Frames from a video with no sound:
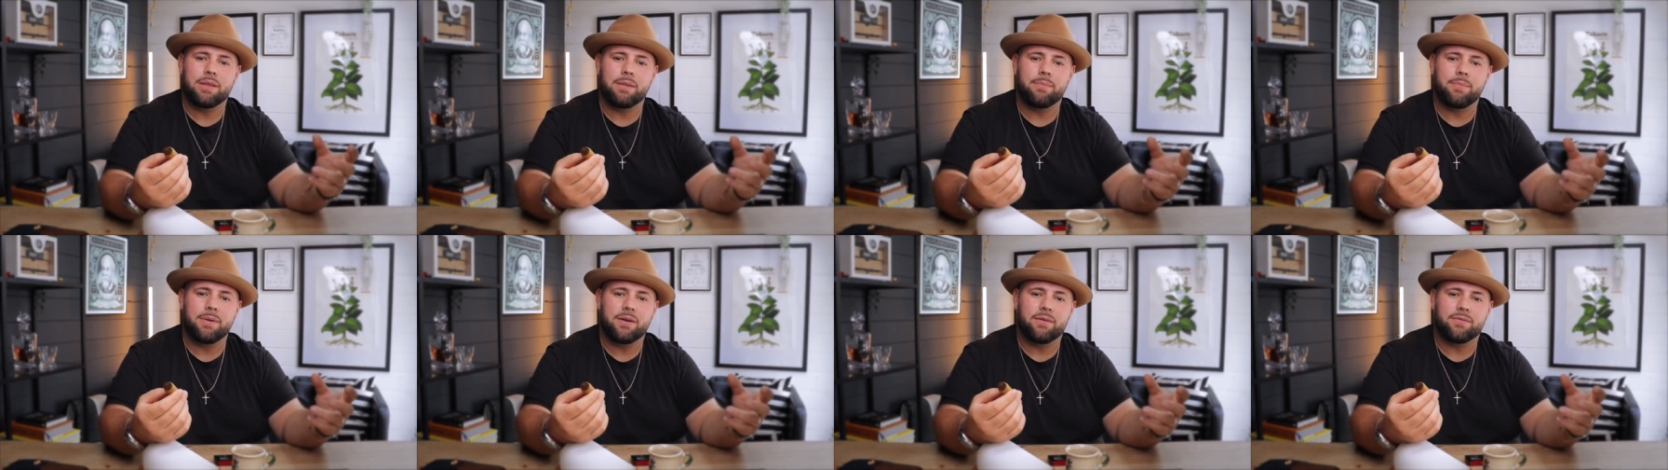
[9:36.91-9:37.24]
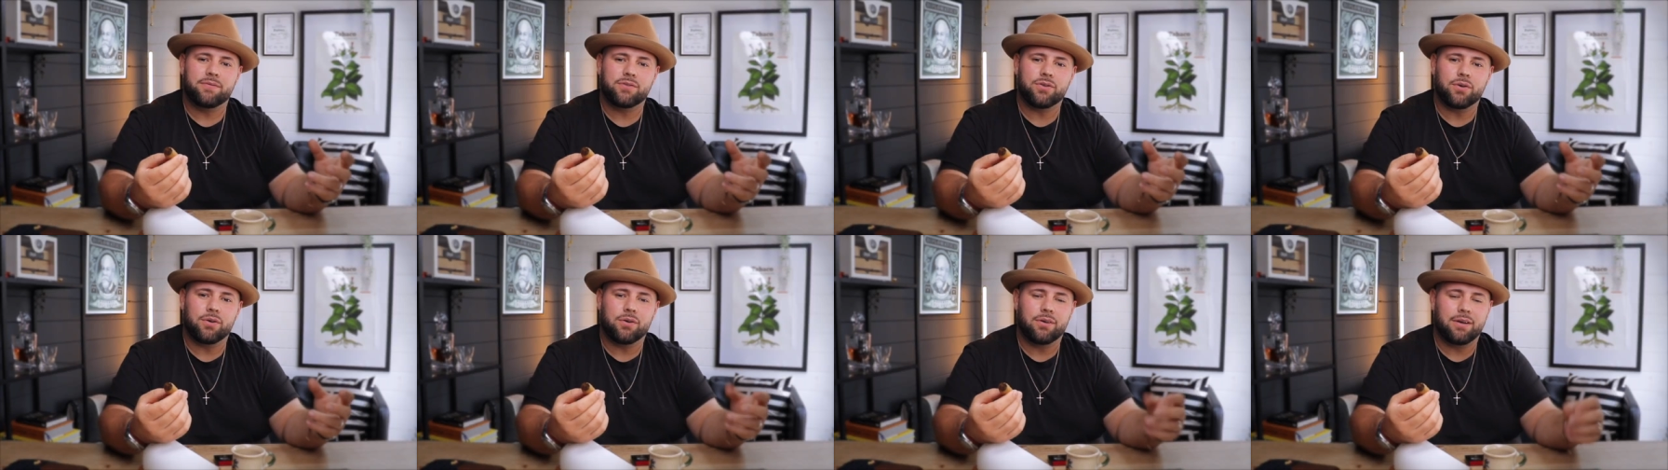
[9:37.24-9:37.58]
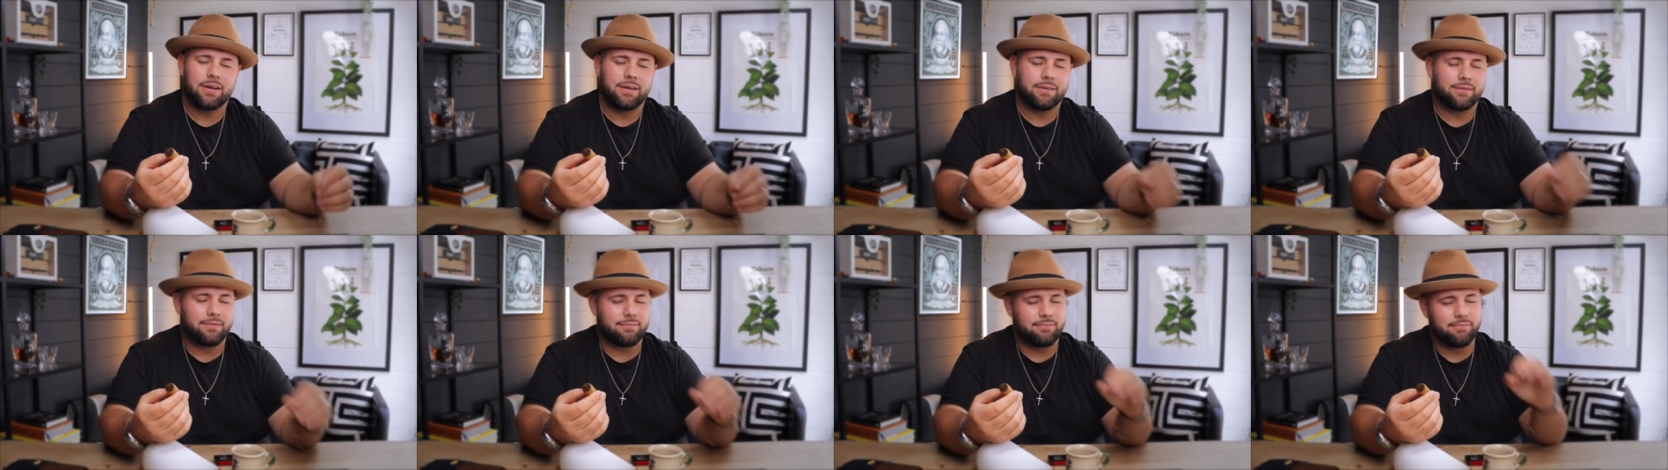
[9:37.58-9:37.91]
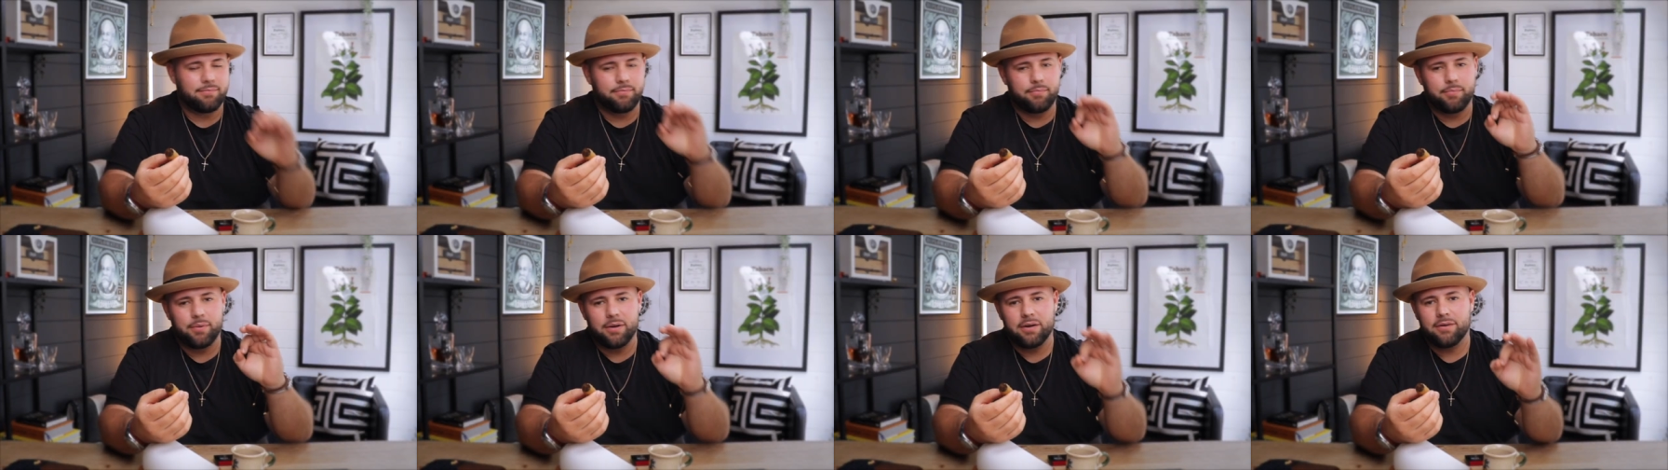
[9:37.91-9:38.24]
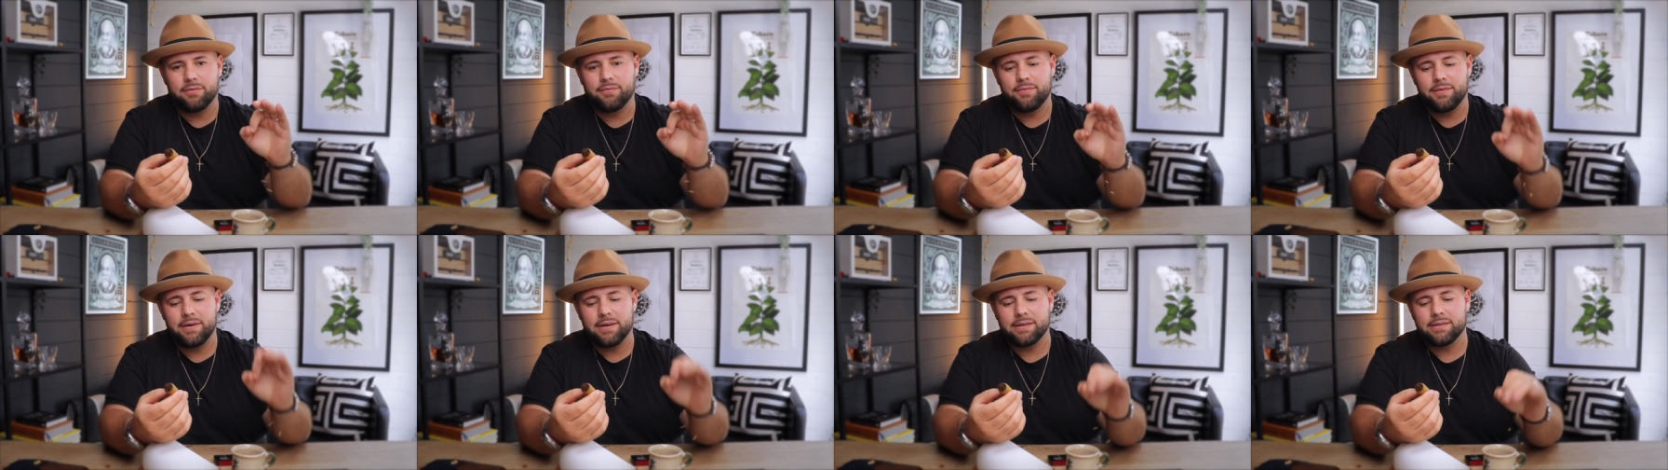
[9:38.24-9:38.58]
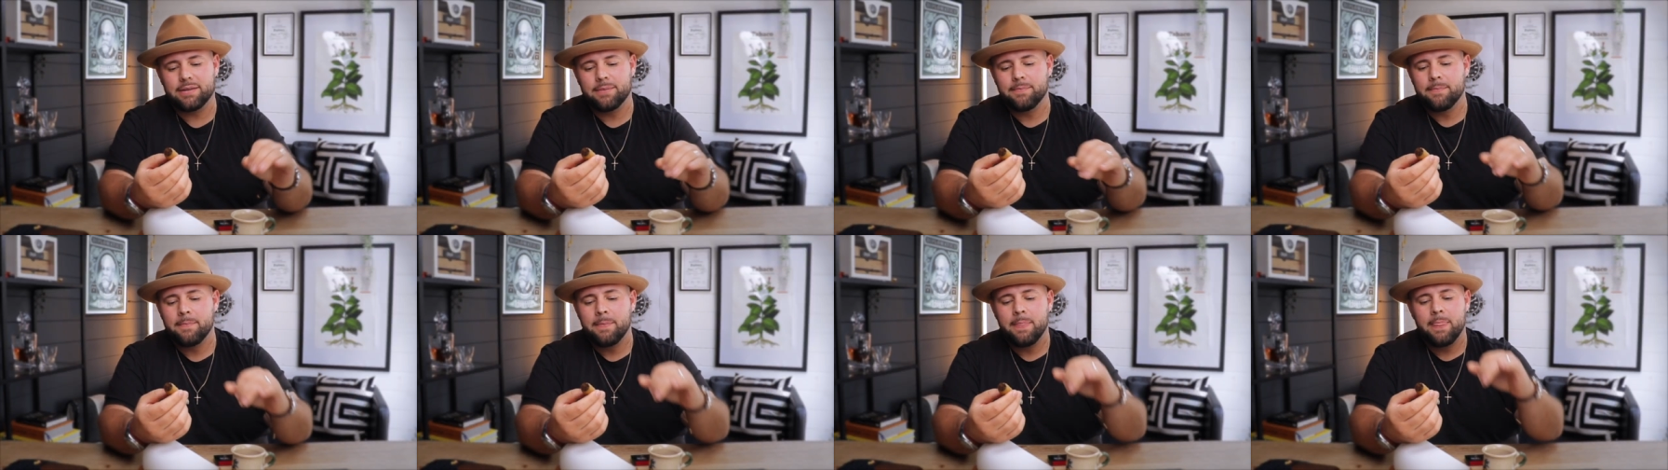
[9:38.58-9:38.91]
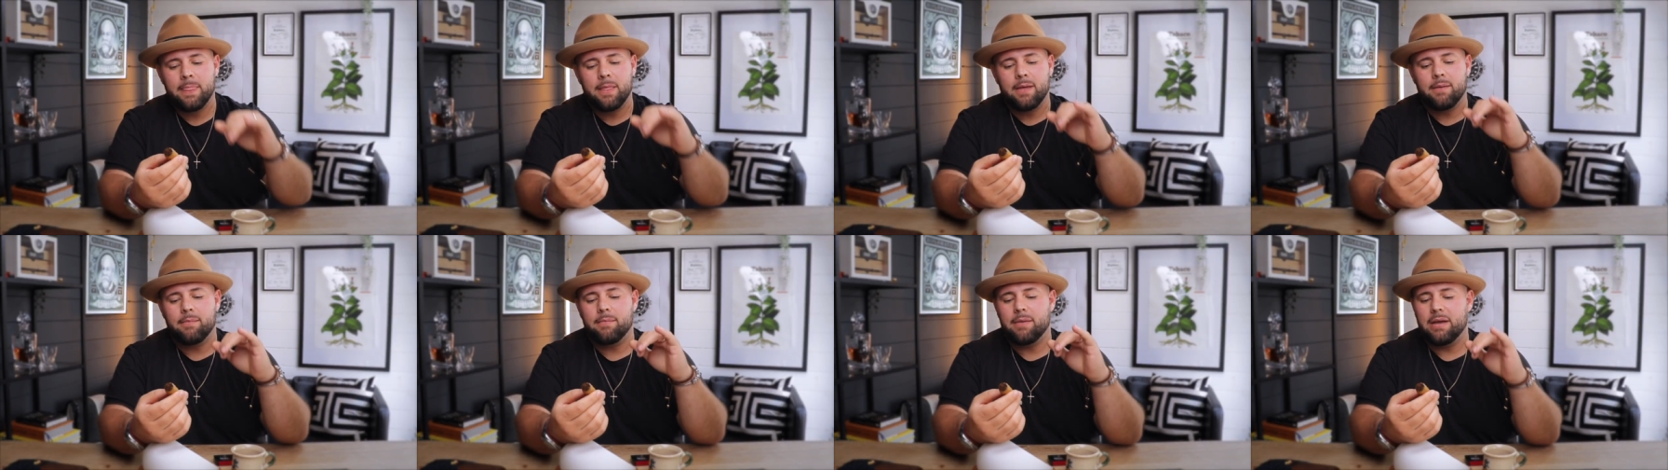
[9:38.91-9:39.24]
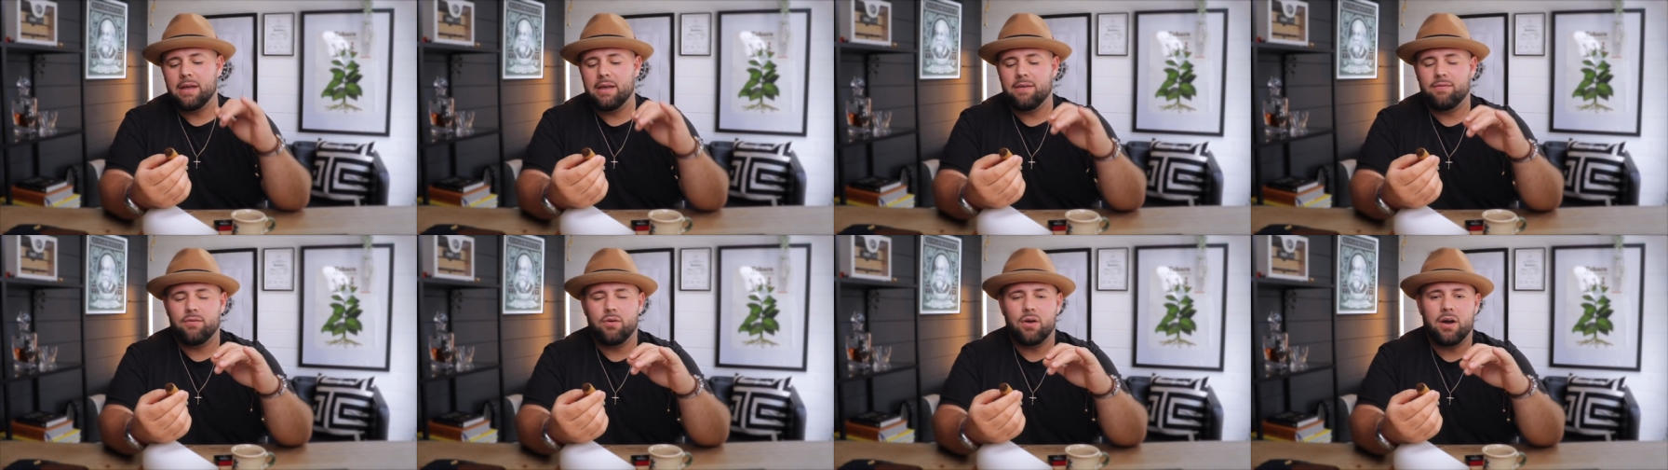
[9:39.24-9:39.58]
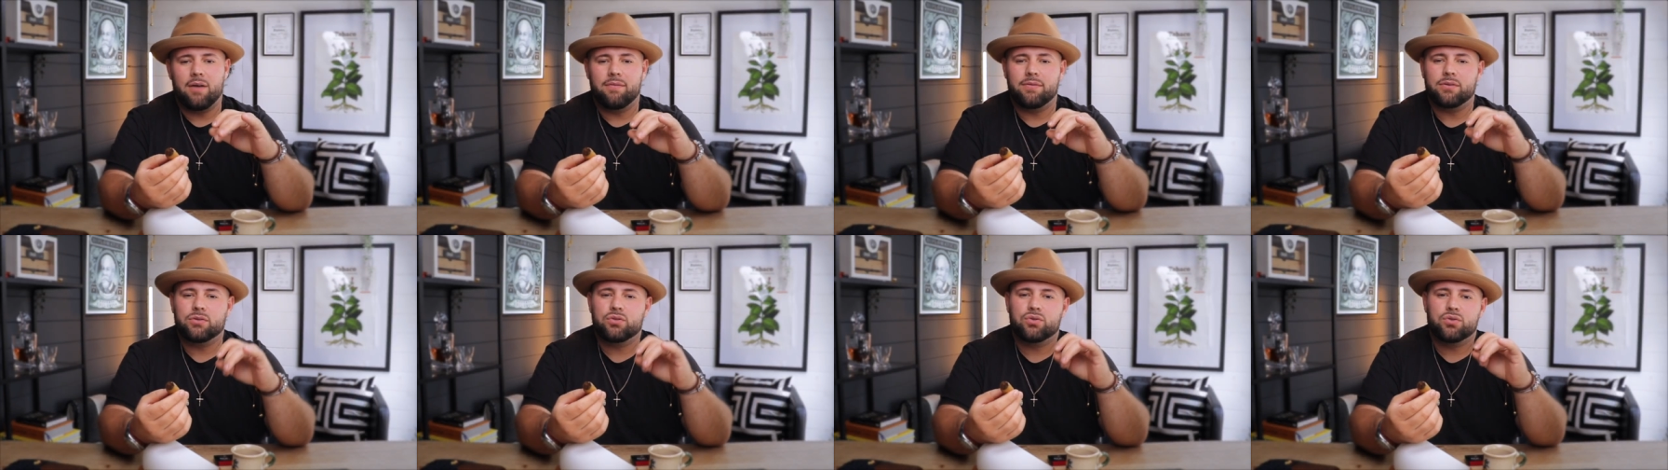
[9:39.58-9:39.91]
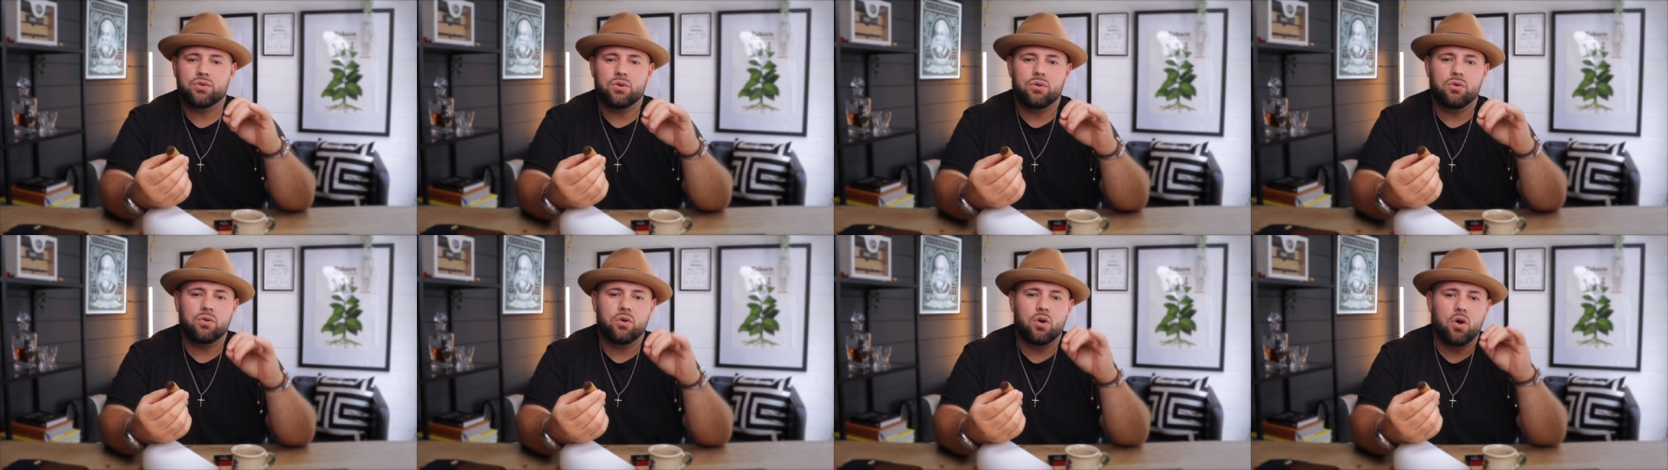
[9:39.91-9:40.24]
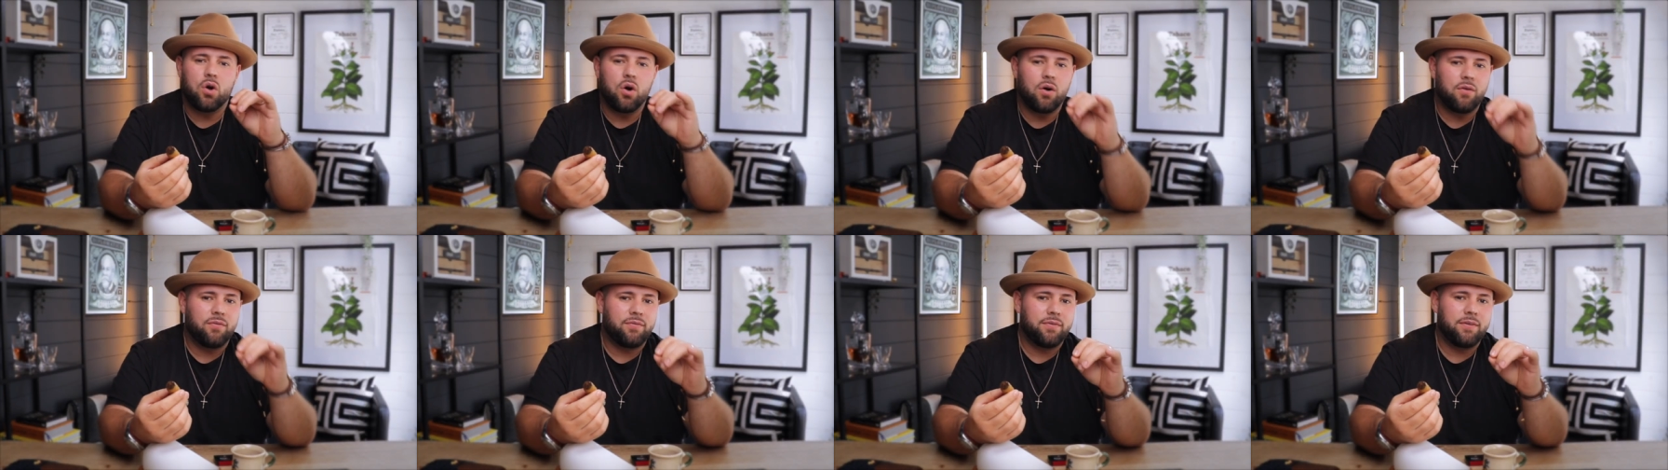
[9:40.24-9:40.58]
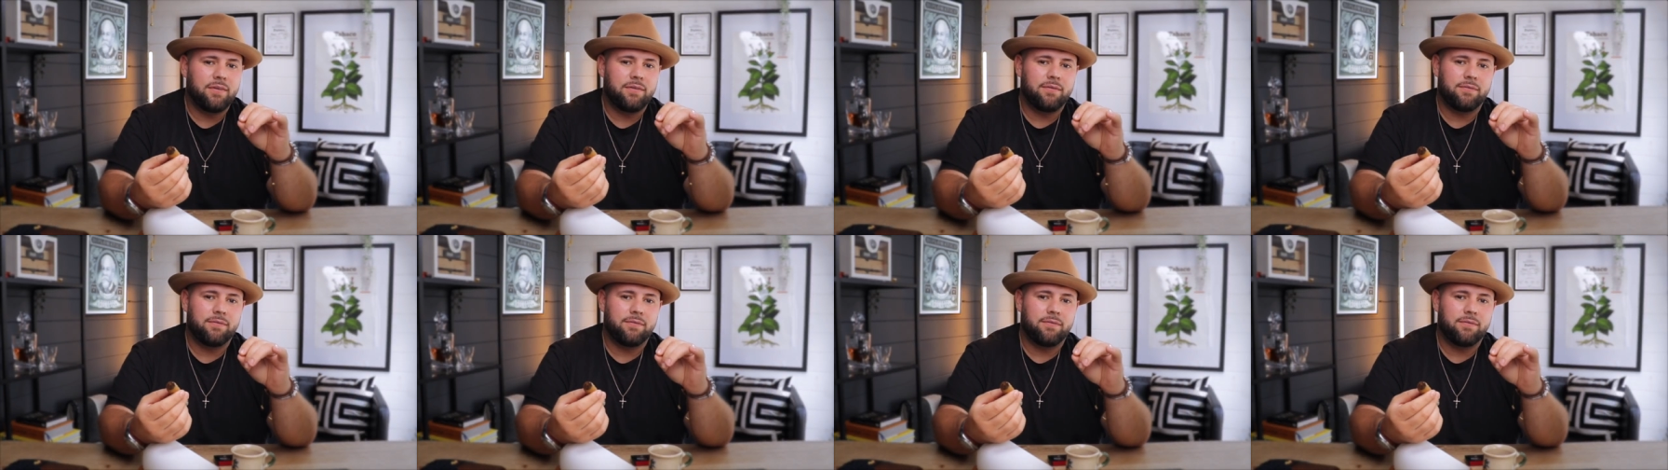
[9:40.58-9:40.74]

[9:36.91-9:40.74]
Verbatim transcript: a bit of chocolate, perfect if you have a strong coffee